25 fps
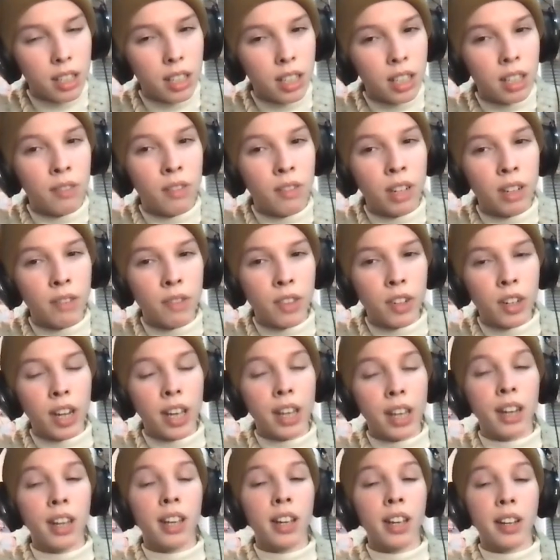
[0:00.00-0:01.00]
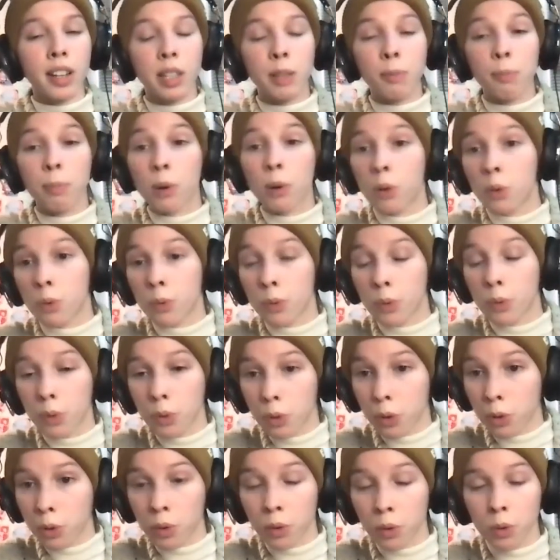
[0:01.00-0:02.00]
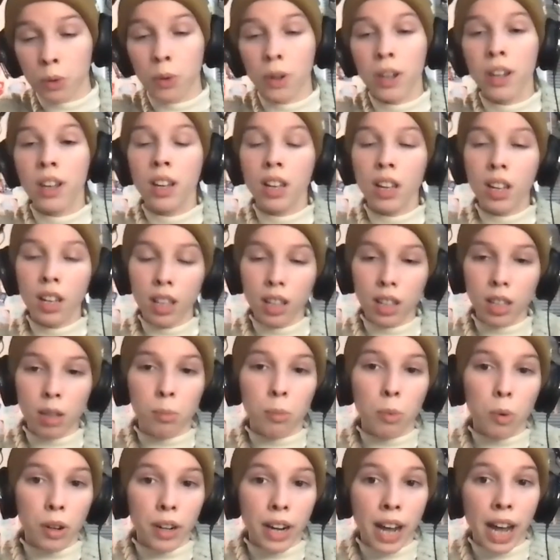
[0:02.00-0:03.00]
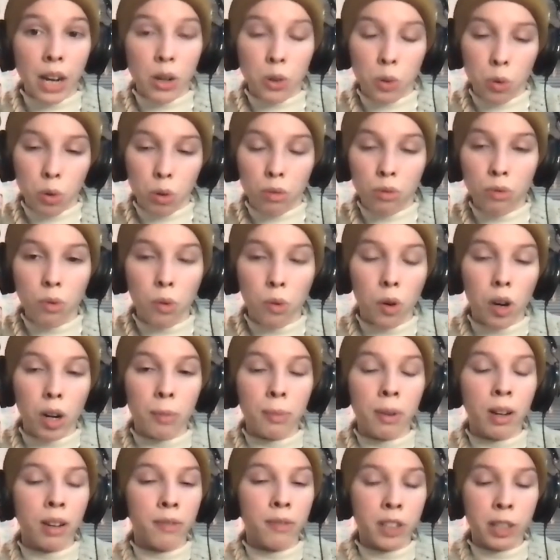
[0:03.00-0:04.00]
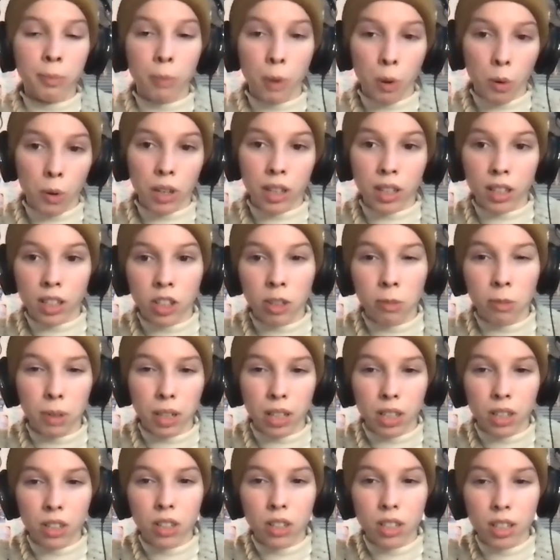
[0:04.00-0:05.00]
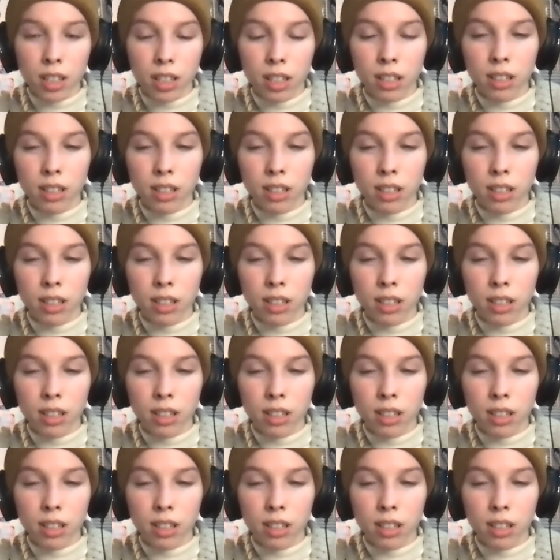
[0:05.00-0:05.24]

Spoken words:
even if they're getting exposed to the more natural form of spoken speech?